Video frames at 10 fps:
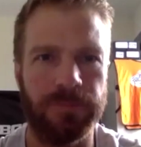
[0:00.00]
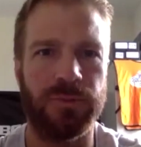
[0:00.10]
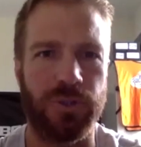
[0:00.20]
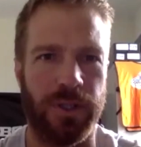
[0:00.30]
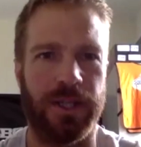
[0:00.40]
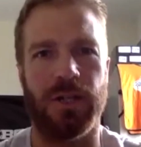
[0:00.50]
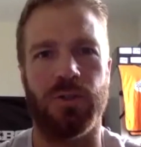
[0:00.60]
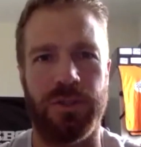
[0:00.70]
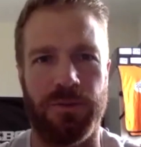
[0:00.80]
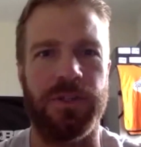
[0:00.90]
So that goes
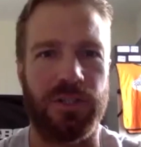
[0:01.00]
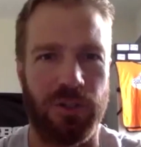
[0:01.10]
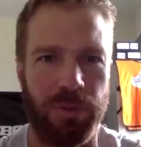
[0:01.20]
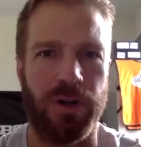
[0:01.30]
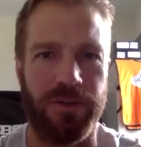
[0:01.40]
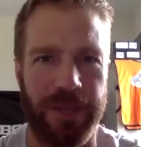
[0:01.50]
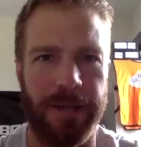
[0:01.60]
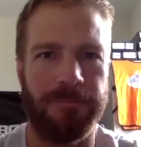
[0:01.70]
with the physical part of that.